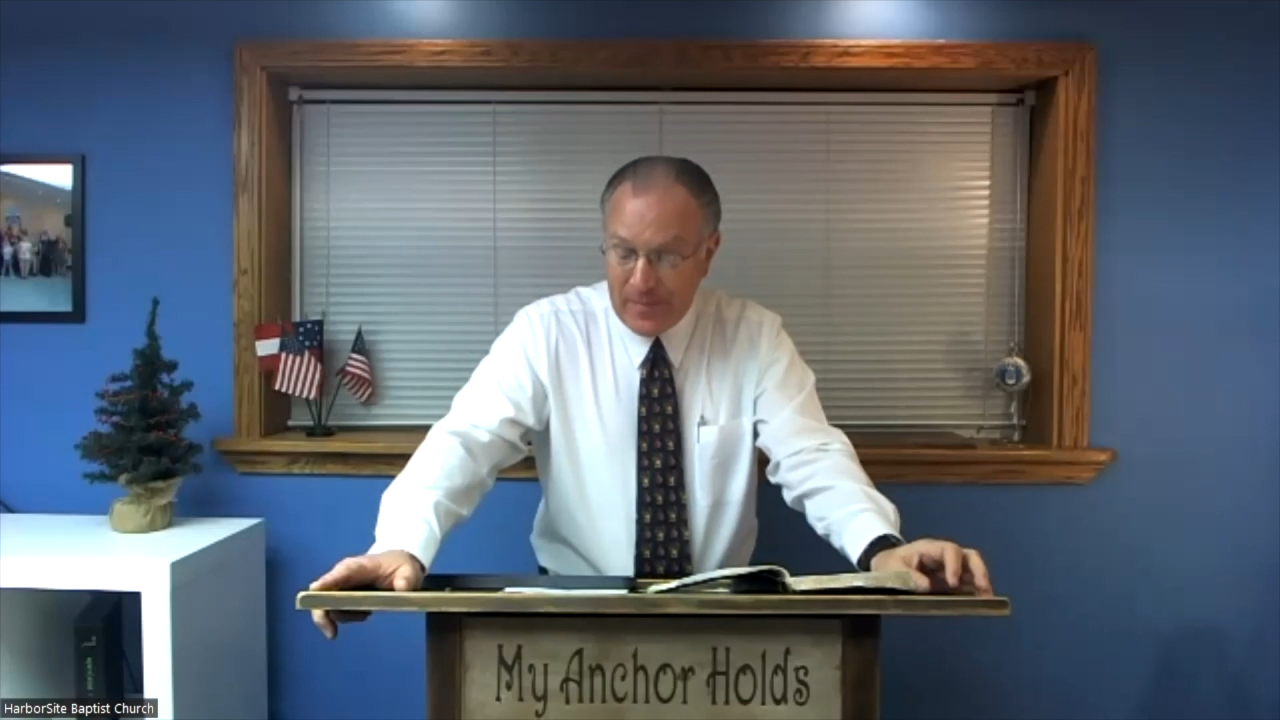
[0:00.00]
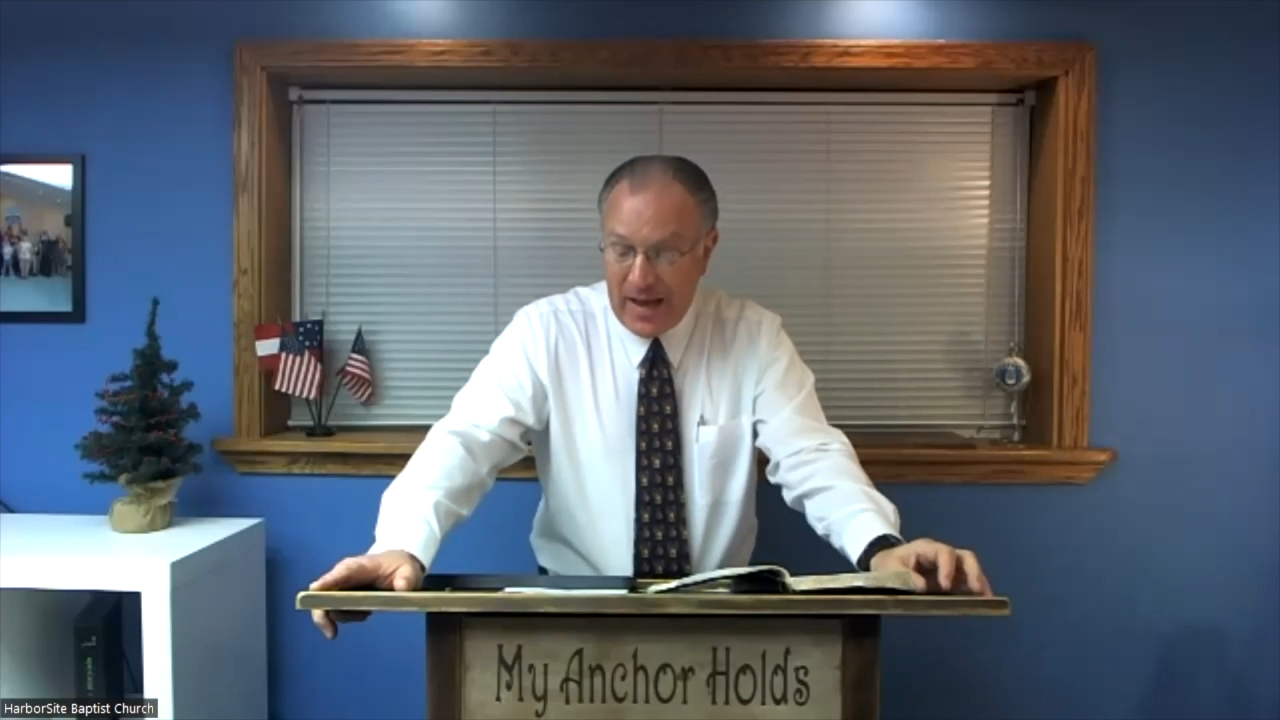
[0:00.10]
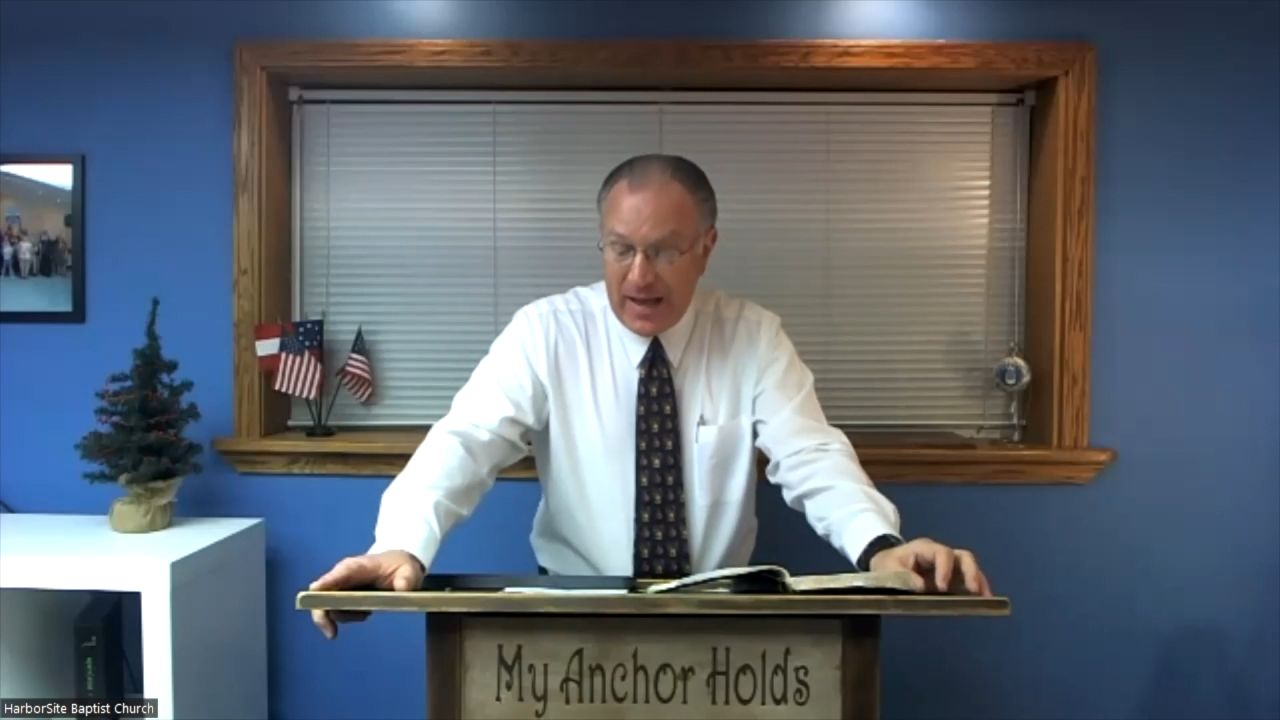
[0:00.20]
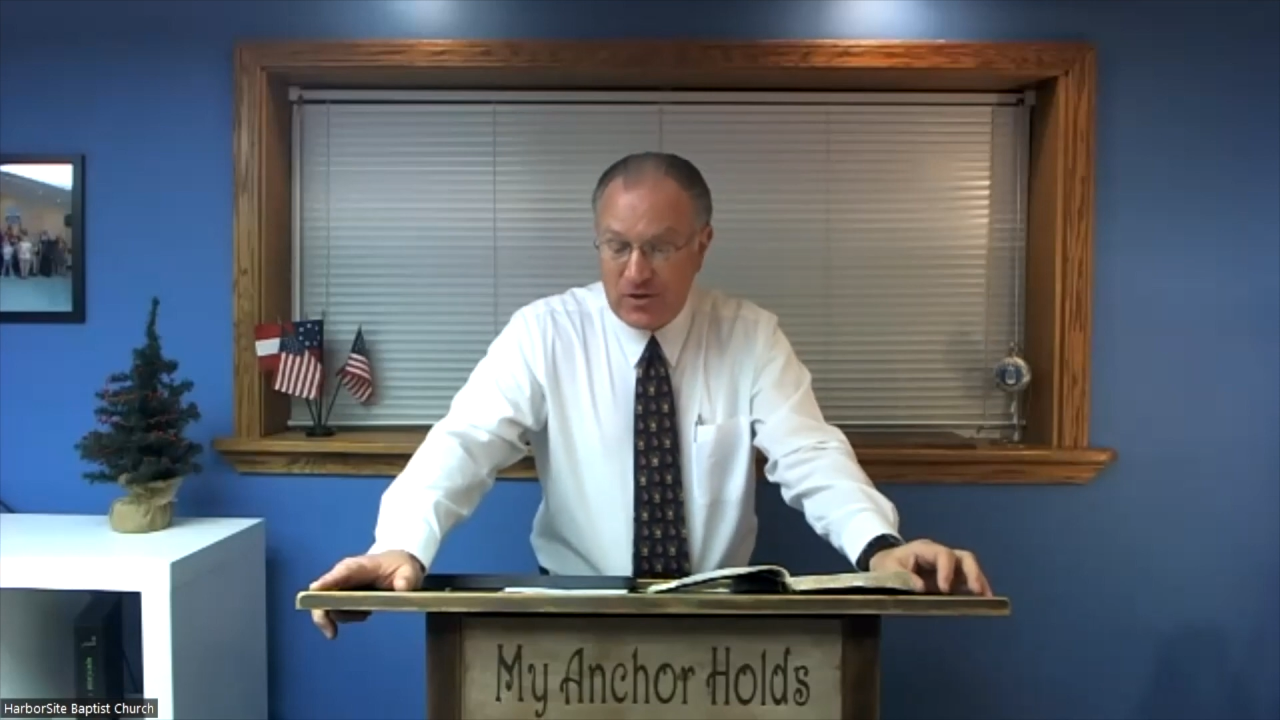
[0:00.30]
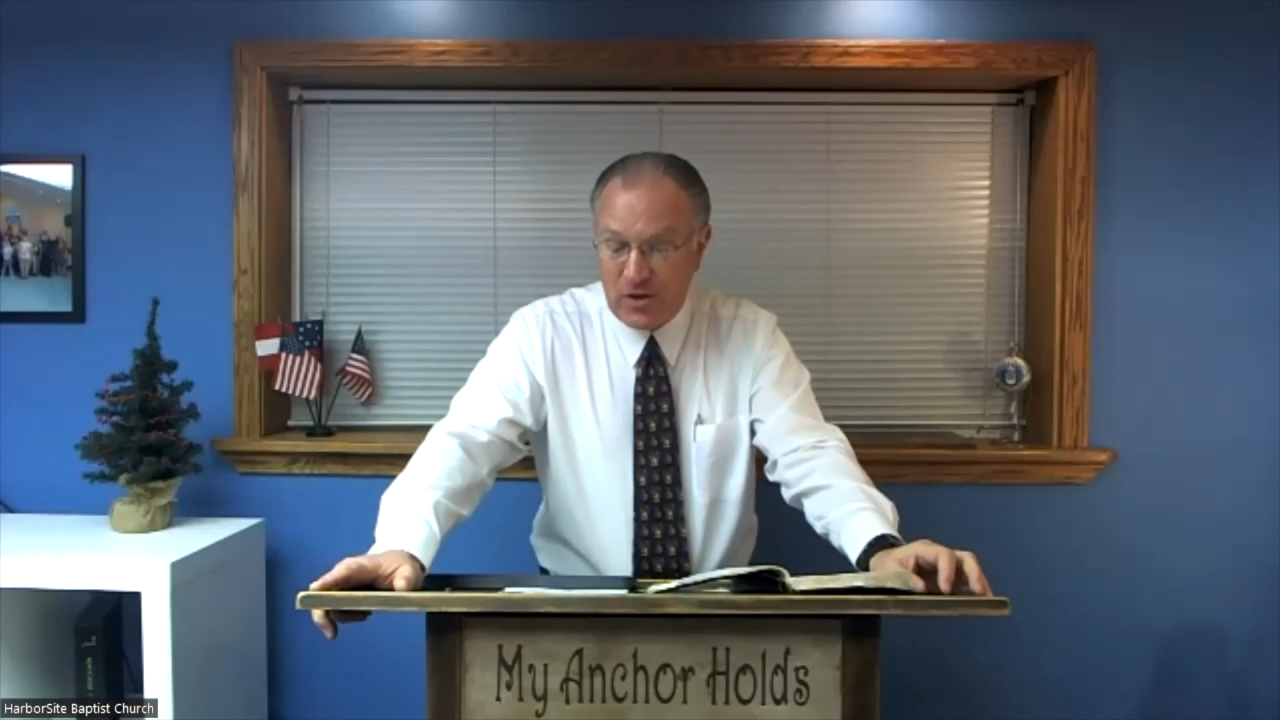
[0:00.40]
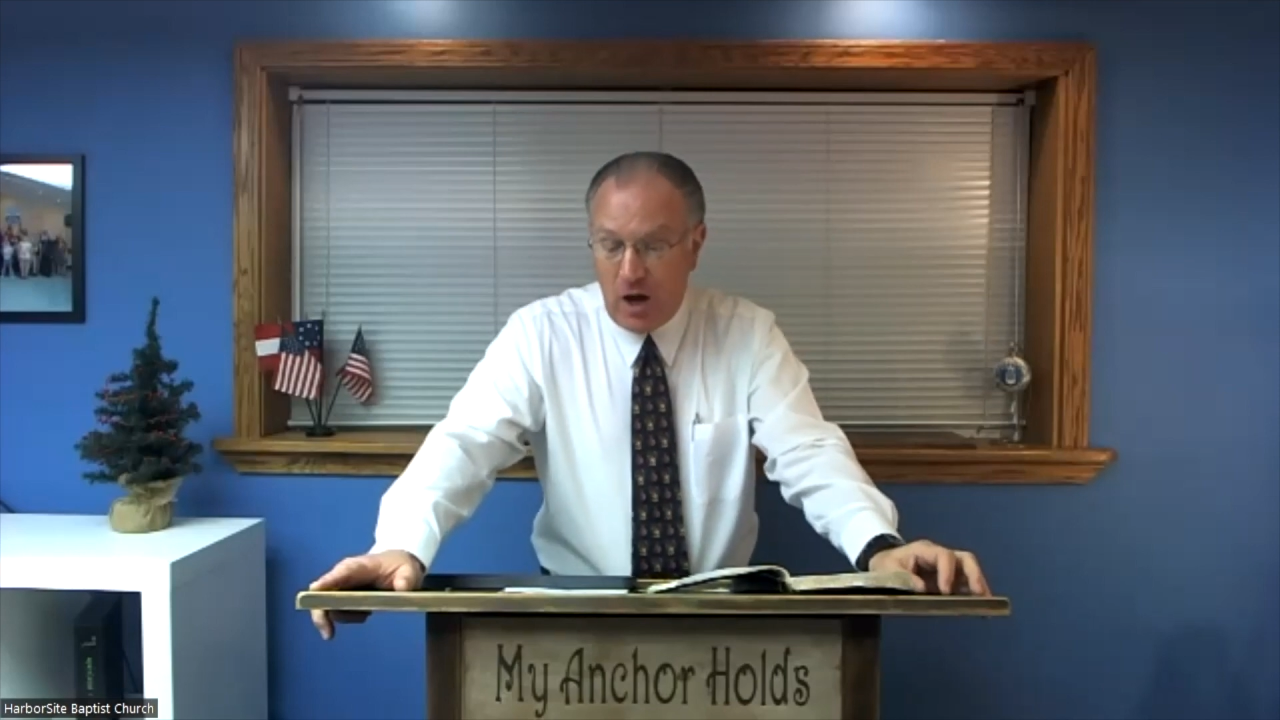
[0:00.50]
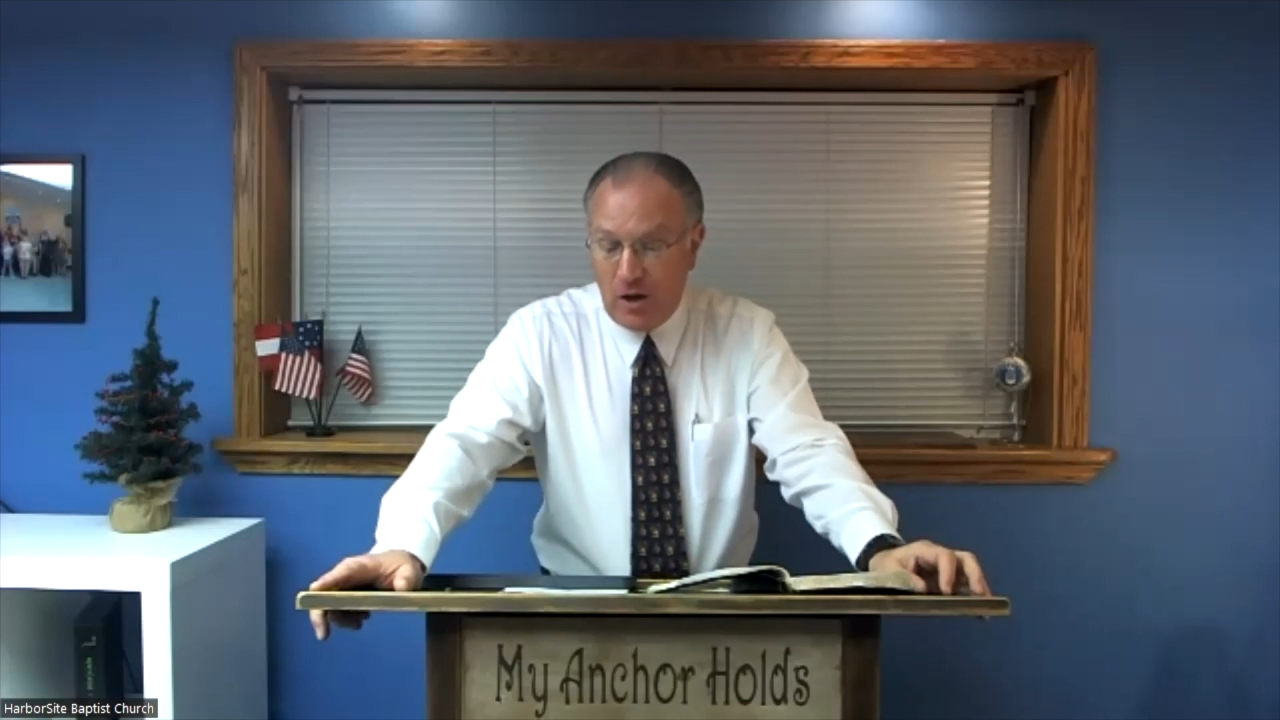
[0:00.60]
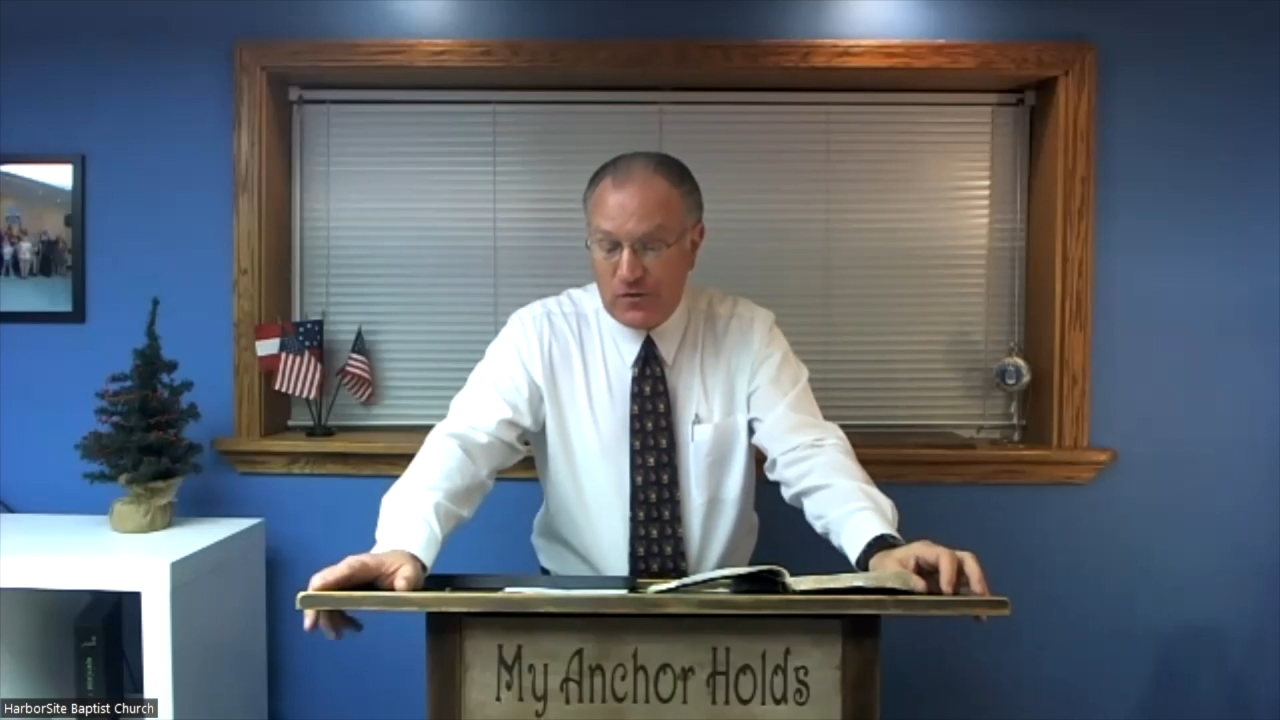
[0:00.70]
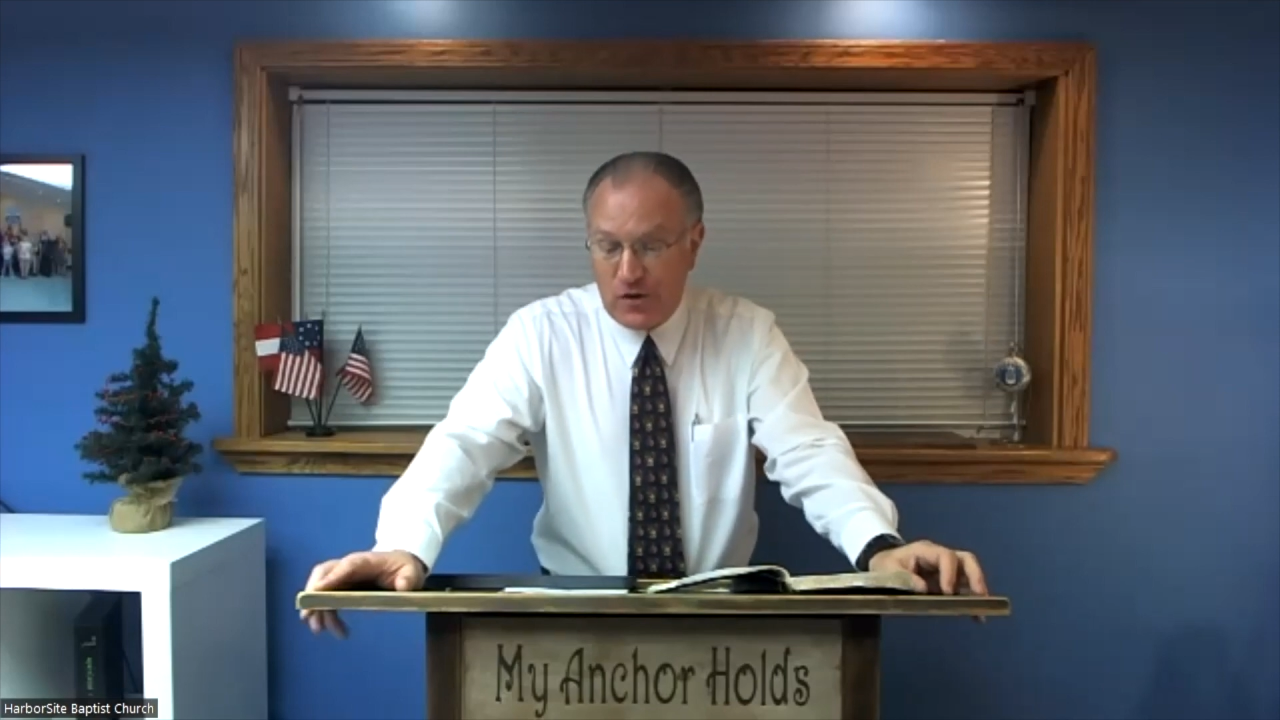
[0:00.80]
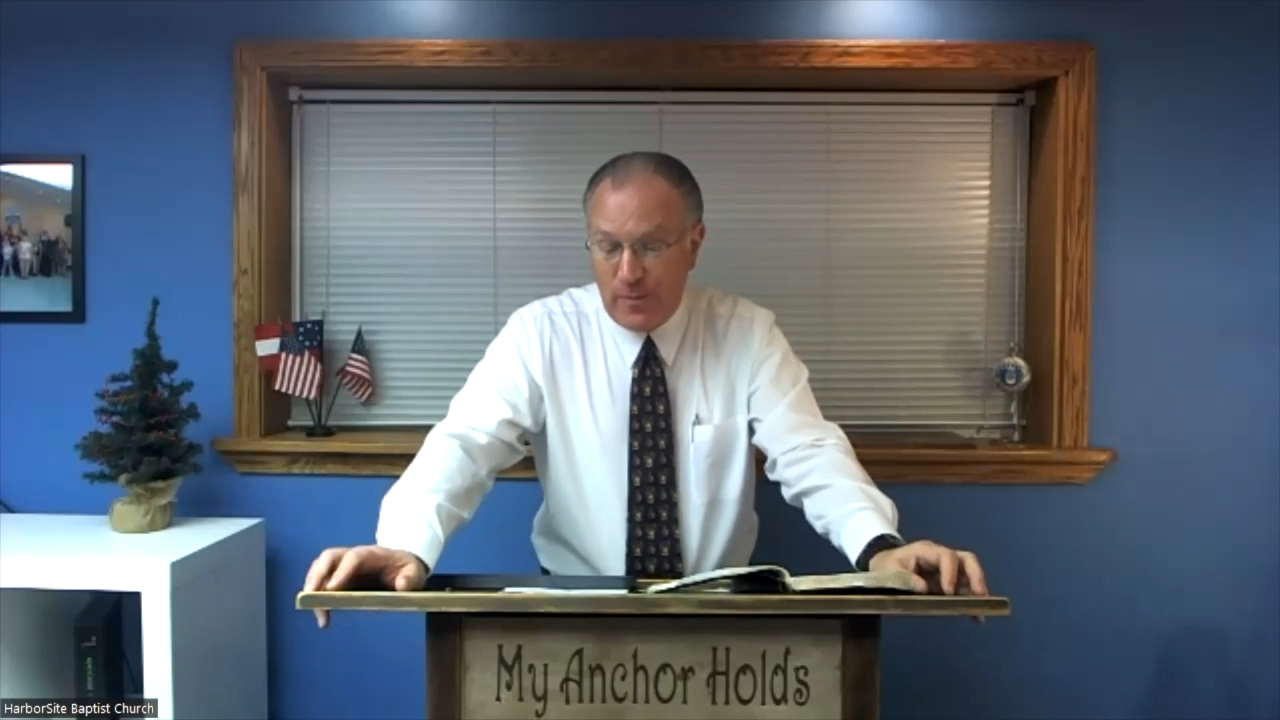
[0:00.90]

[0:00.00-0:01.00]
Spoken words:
And it's also